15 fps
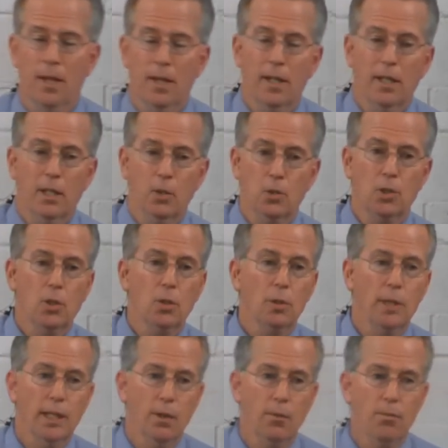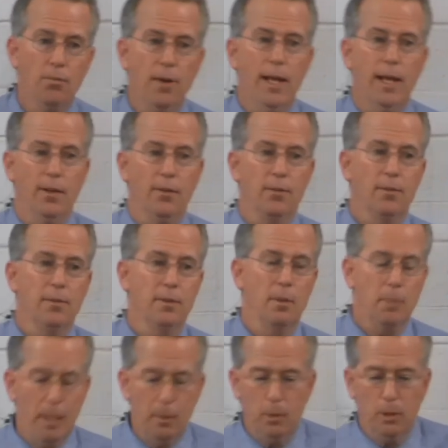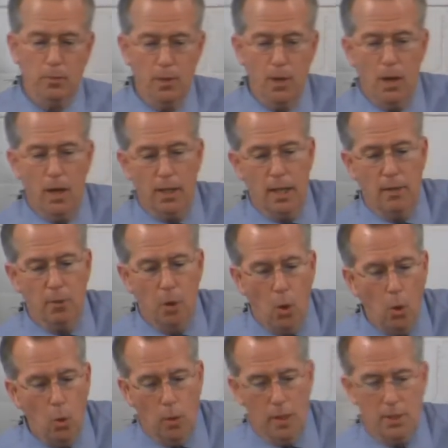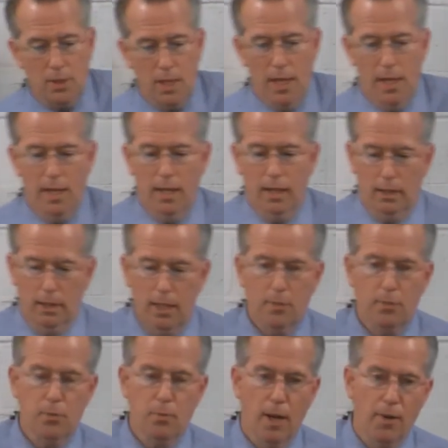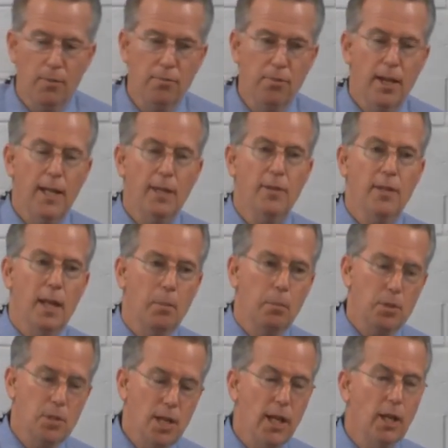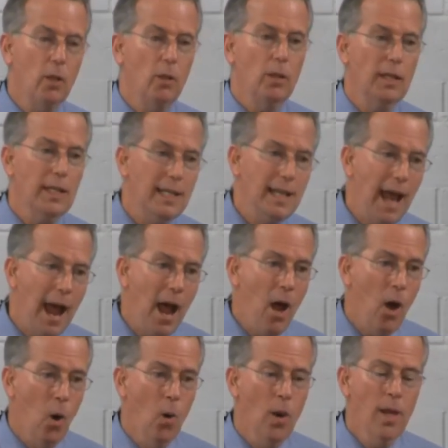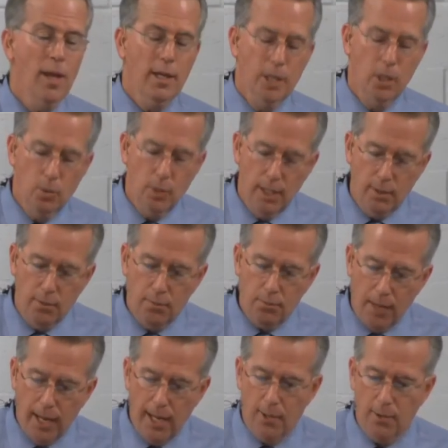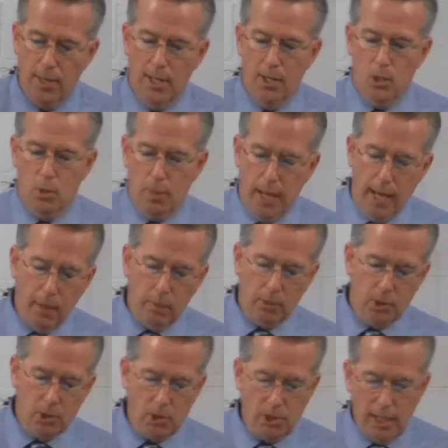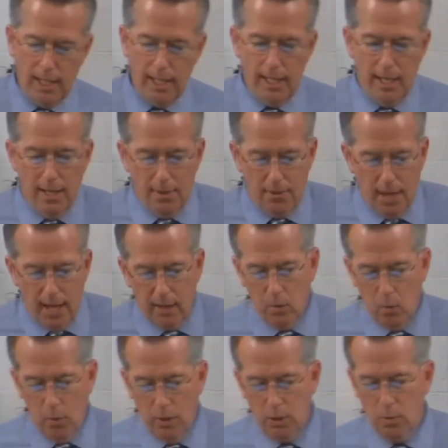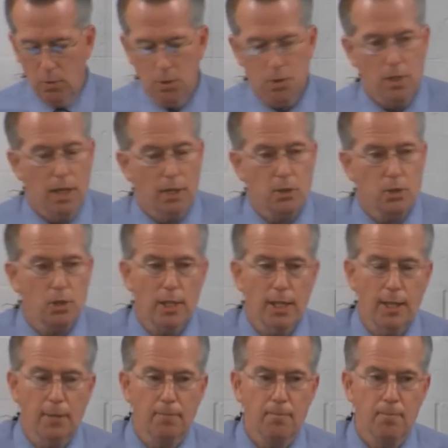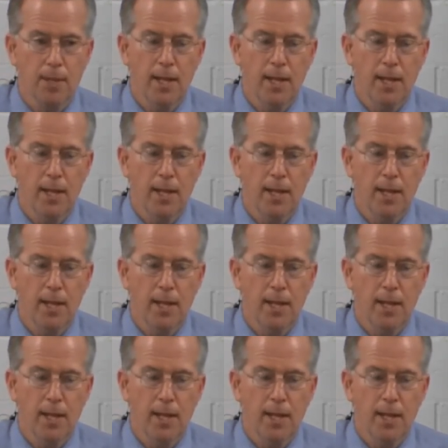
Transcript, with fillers: You still needed faith. The people of God have always lived by faith, and particularly now you need faith to be able to see that which was unseen.